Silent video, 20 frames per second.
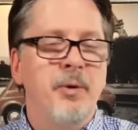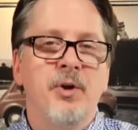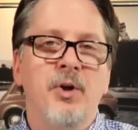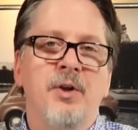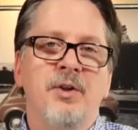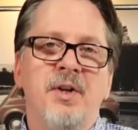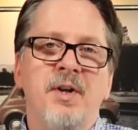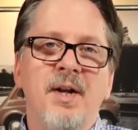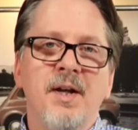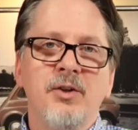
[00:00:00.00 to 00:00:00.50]
and
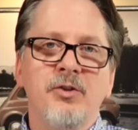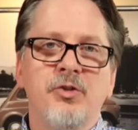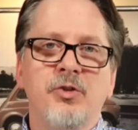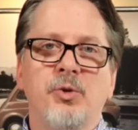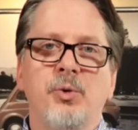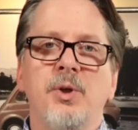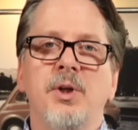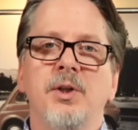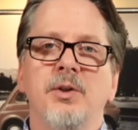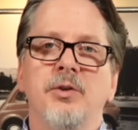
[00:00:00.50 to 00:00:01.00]
on the next
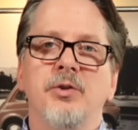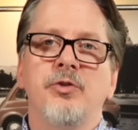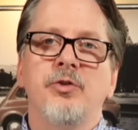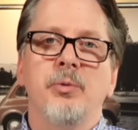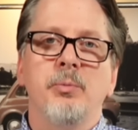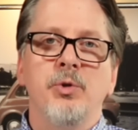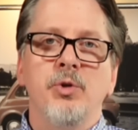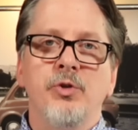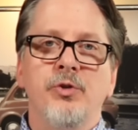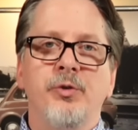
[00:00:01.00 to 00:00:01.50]
screen, there's
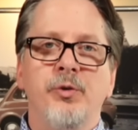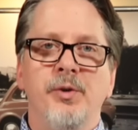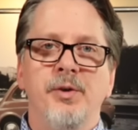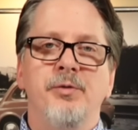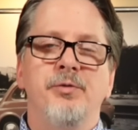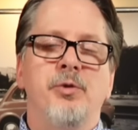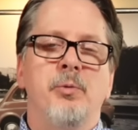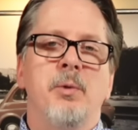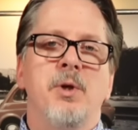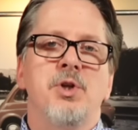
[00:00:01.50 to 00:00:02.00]
some useful
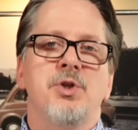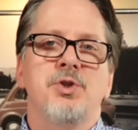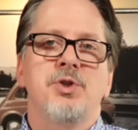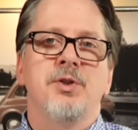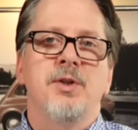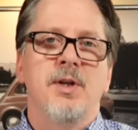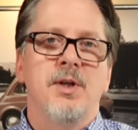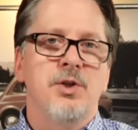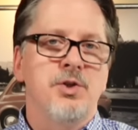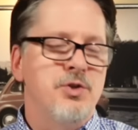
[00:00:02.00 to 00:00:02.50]

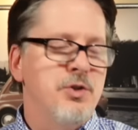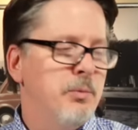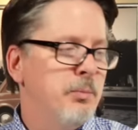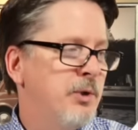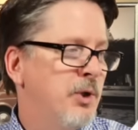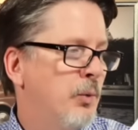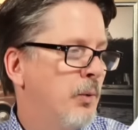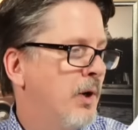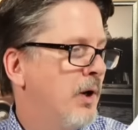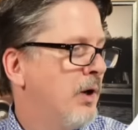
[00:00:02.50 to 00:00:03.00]
information that you should
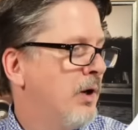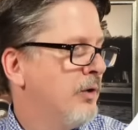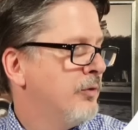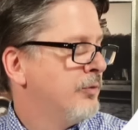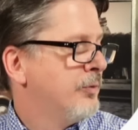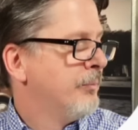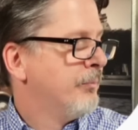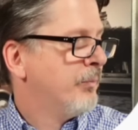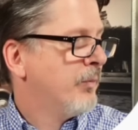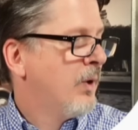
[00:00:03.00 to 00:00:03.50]
be aware
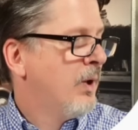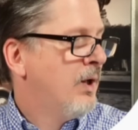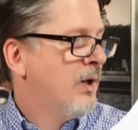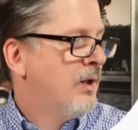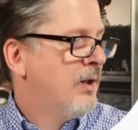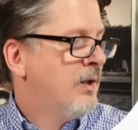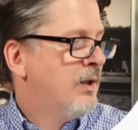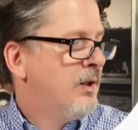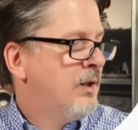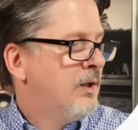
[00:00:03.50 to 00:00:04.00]
of.
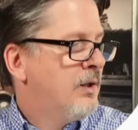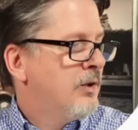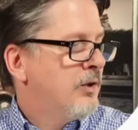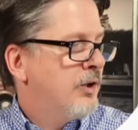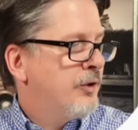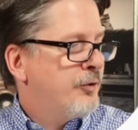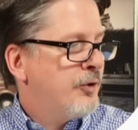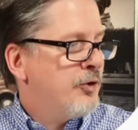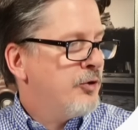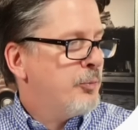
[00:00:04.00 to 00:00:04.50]

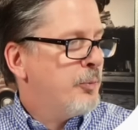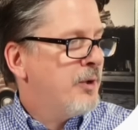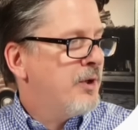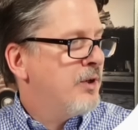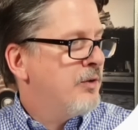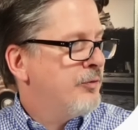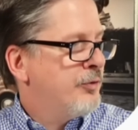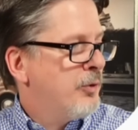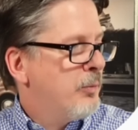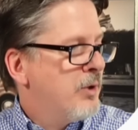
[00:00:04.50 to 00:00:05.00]
The first bit
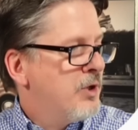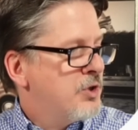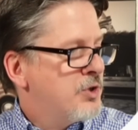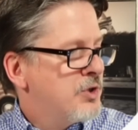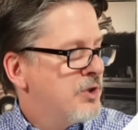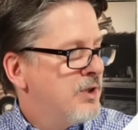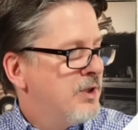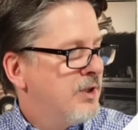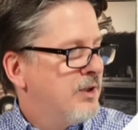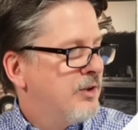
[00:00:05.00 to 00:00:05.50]
of
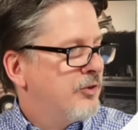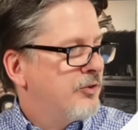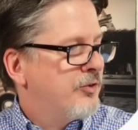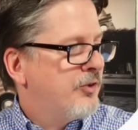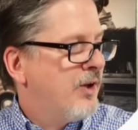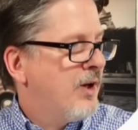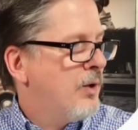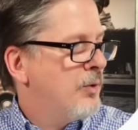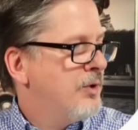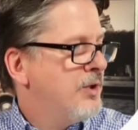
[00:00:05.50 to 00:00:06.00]
information is
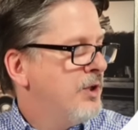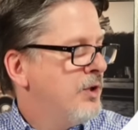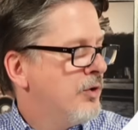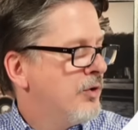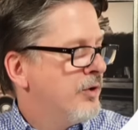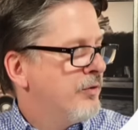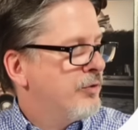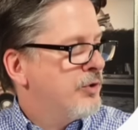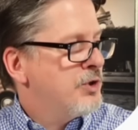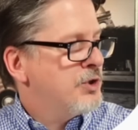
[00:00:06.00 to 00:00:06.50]
down
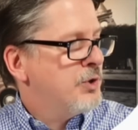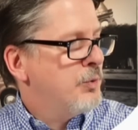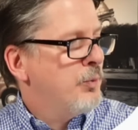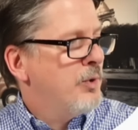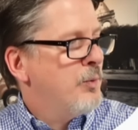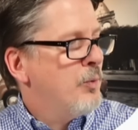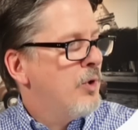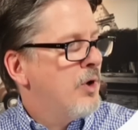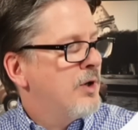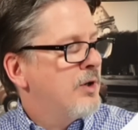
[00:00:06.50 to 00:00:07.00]
here. The version
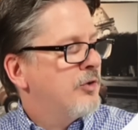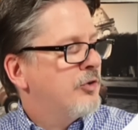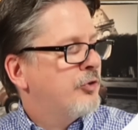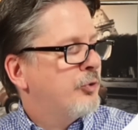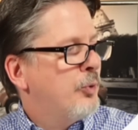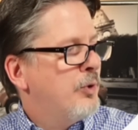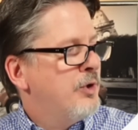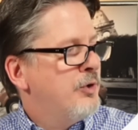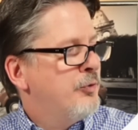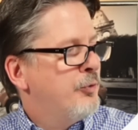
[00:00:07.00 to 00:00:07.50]
we want is
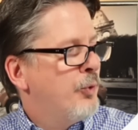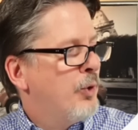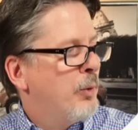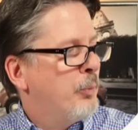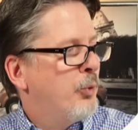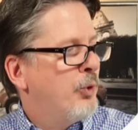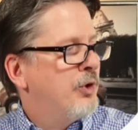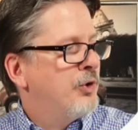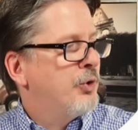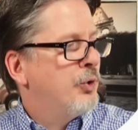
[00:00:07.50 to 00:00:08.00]

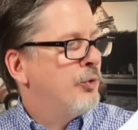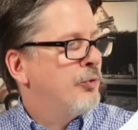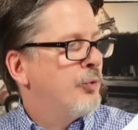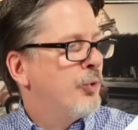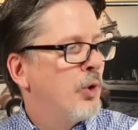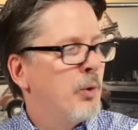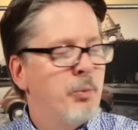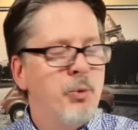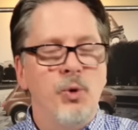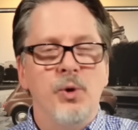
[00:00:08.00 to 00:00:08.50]

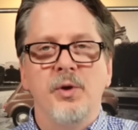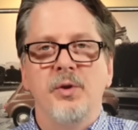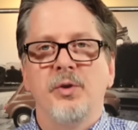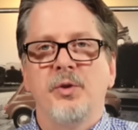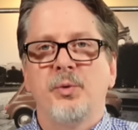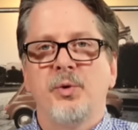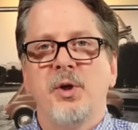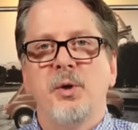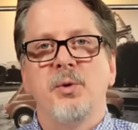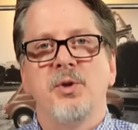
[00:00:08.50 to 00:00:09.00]

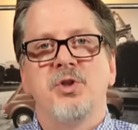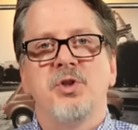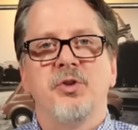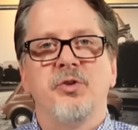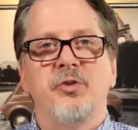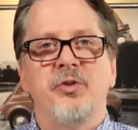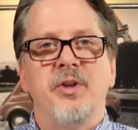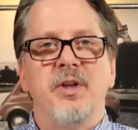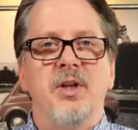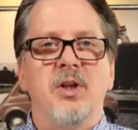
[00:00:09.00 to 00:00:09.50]
24.04.3, which
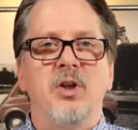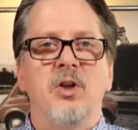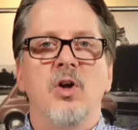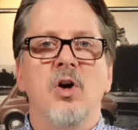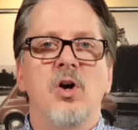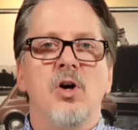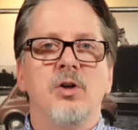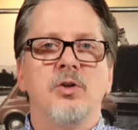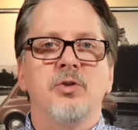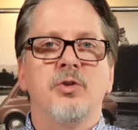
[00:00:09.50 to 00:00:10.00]
is the
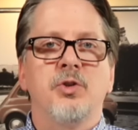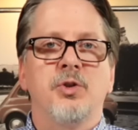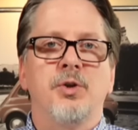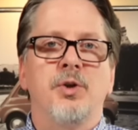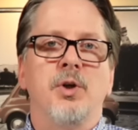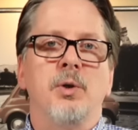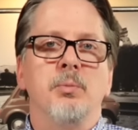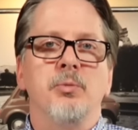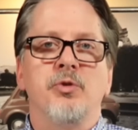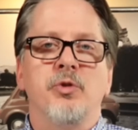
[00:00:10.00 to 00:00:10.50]

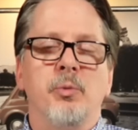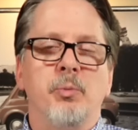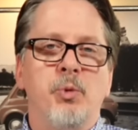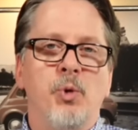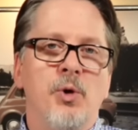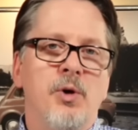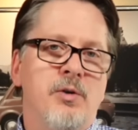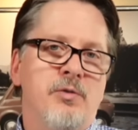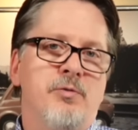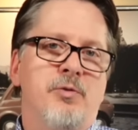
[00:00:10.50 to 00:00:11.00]
long-term
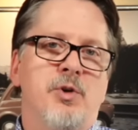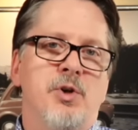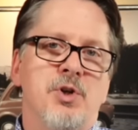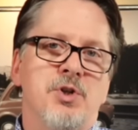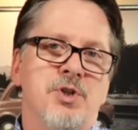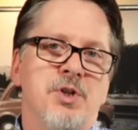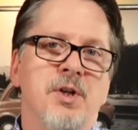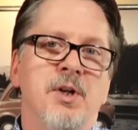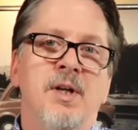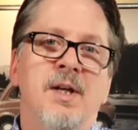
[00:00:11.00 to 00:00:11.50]
support
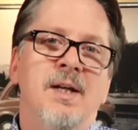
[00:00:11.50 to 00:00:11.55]
version.